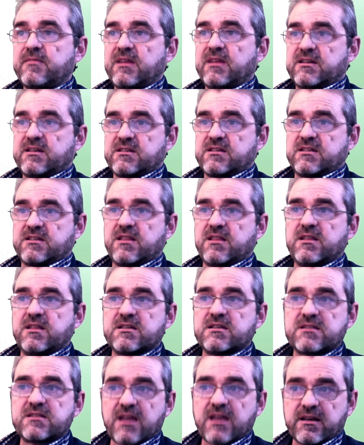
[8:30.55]
As I said,
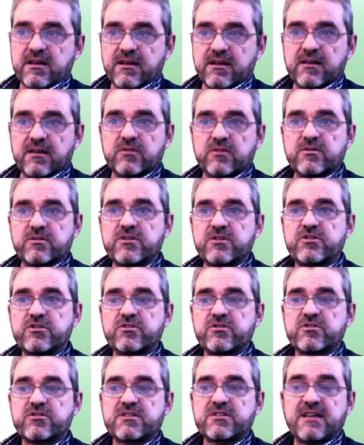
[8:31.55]
these technical
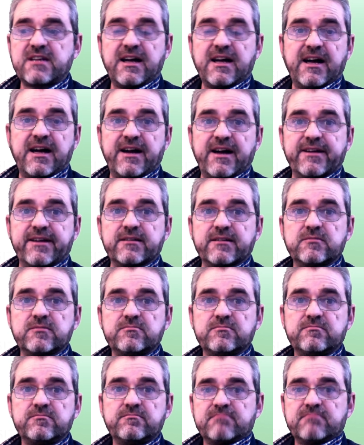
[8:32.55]
conditions are
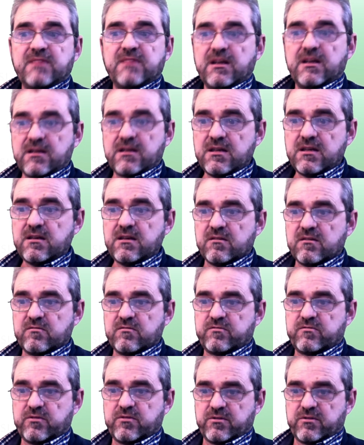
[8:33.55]
key
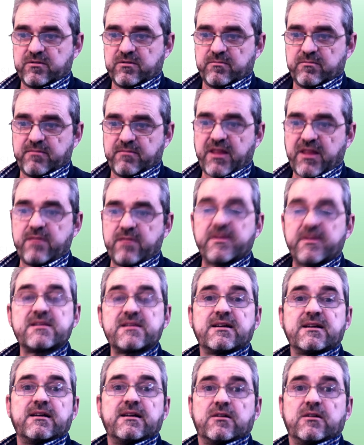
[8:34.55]
for
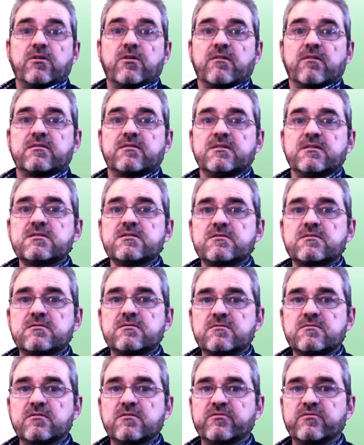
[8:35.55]
mathematical
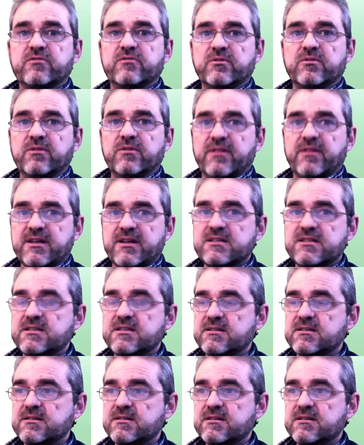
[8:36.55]
correctness of all
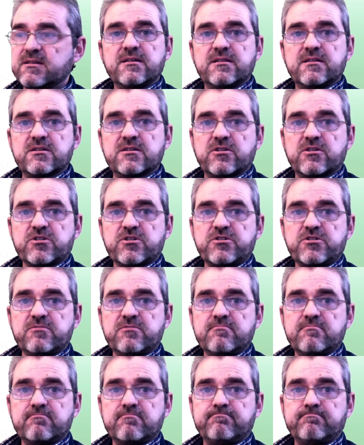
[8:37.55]
this
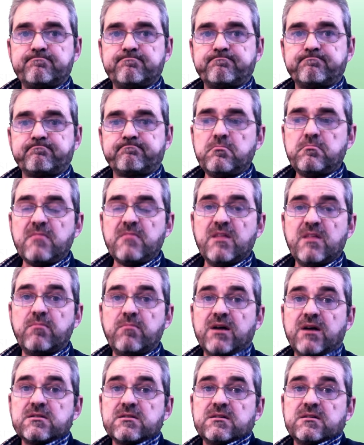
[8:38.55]
discussion,
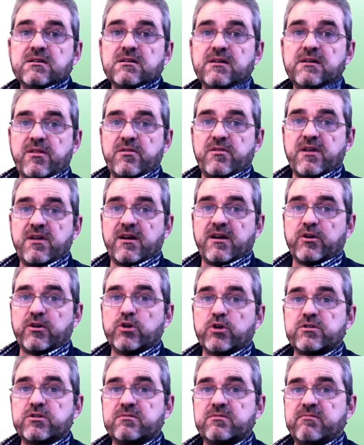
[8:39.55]
but they are
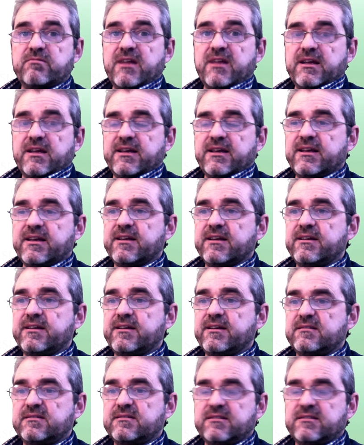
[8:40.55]
not really
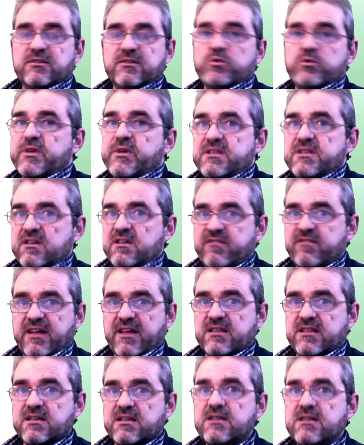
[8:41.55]
intuitive
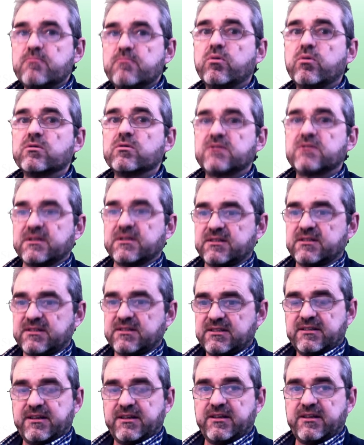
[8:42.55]
and important
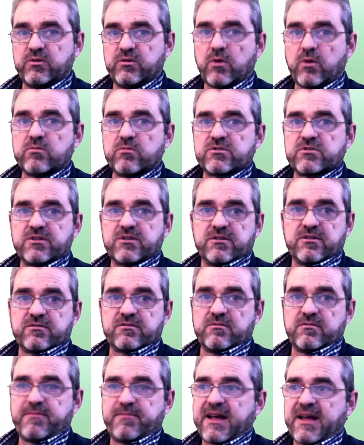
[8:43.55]
in robust
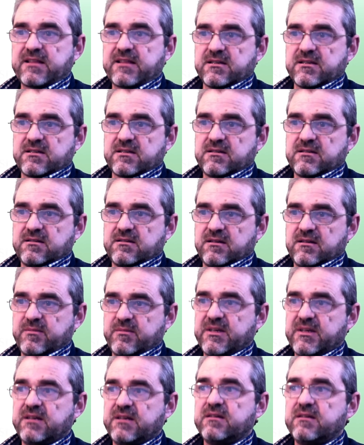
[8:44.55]
control practice. I
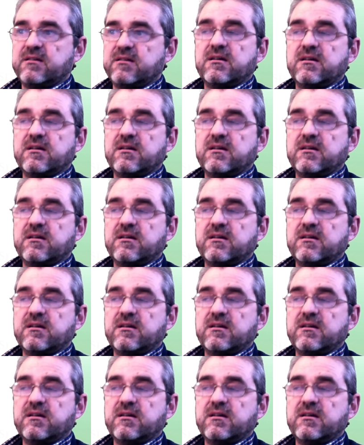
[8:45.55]
mean,